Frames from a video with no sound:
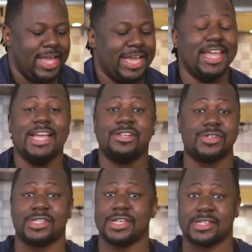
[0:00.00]
an
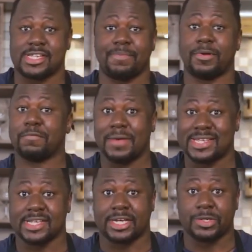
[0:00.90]
interesting staple of
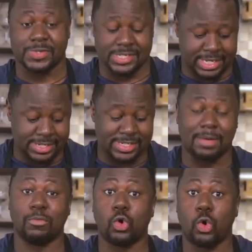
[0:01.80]
Mexican cuisine,
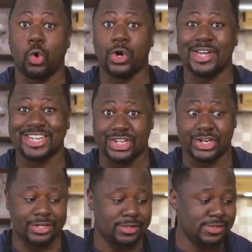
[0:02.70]
some corn
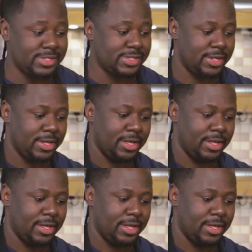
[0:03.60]
kernels,